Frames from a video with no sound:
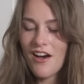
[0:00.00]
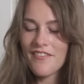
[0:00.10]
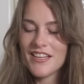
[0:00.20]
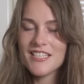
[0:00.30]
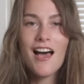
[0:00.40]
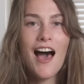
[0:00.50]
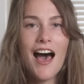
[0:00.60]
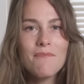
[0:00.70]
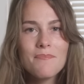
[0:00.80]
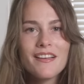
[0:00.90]
on the
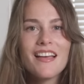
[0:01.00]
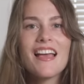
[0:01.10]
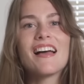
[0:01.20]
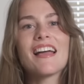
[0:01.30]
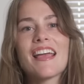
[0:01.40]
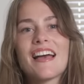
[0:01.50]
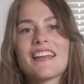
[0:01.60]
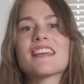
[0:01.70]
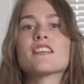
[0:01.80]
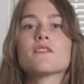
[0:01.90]
top, and
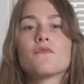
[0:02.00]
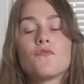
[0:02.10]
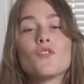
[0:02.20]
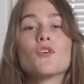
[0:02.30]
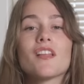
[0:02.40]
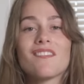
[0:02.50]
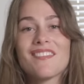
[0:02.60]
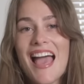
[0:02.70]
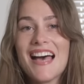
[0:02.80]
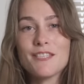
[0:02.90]
is full of
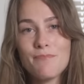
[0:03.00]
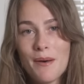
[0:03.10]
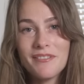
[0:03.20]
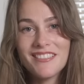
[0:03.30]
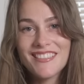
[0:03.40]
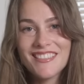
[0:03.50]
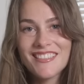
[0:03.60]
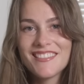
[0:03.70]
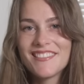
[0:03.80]
gas bubbles.